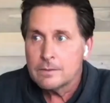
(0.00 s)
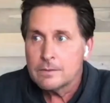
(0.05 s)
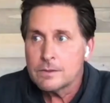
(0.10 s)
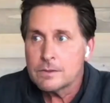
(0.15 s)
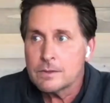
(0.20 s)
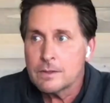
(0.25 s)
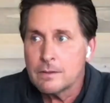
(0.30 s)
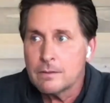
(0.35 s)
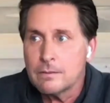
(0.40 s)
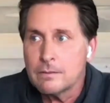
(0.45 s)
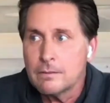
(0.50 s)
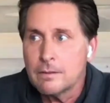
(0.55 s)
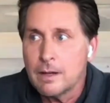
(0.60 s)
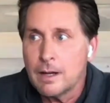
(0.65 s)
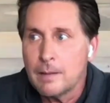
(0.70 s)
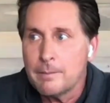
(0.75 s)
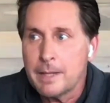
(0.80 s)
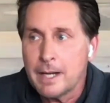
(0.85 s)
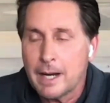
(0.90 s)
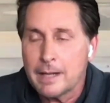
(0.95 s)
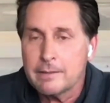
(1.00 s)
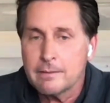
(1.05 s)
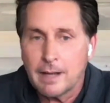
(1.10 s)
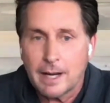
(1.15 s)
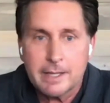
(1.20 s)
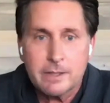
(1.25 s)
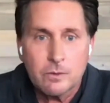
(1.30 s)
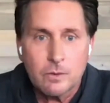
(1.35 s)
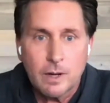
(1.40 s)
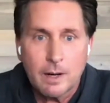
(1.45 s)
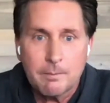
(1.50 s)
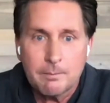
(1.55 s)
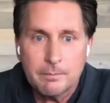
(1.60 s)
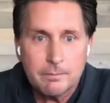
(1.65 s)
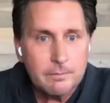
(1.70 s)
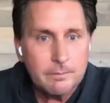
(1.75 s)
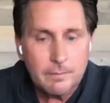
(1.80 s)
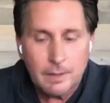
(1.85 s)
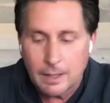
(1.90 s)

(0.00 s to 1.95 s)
So, I mean, I, I grew up,